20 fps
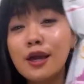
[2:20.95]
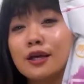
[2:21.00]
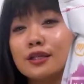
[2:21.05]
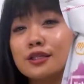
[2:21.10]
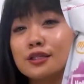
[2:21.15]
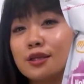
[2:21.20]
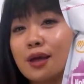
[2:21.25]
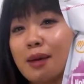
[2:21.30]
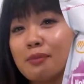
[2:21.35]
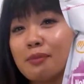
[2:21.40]

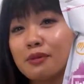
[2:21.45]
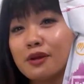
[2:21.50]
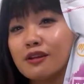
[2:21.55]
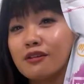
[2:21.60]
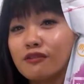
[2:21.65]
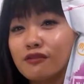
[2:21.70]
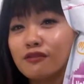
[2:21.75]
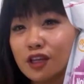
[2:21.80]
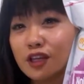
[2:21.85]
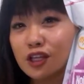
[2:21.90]
So I'm
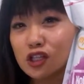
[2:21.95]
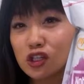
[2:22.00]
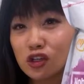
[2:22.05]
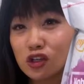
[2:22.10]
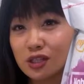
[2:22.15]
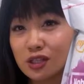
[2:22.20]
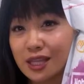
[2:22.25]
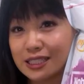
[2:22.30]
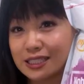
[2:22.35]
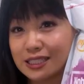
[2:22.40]
gonna
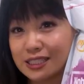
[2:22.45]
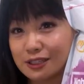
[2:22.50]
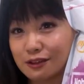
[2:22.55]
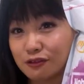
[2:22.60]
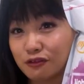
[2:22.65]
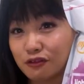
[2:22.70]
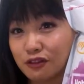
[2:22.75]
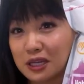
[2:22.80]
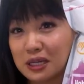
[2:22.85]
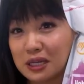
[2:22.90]
feature like
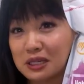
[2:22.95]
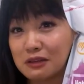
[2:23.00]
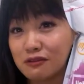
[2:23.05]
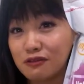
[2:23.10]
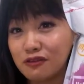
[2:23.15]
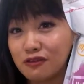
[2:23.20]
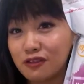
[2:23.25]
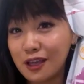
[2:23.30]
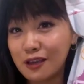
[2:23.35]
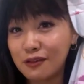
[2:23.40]
different
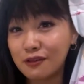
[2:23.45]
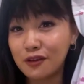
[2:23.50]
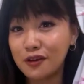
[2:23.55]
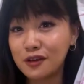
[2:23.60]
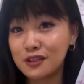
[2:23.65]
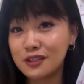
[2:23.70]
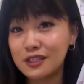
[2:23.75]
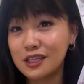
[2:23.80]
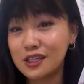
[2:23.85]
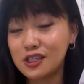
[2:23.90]

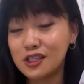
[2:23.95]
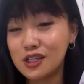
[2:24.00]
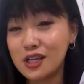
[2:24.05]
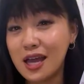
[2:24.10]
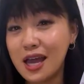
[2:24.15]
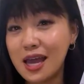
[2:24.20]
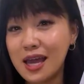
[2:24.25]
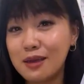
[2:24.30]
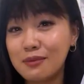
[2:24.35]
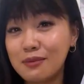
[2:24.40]
flavors each
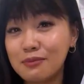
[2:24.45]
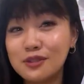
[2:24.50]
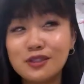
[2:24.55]
time.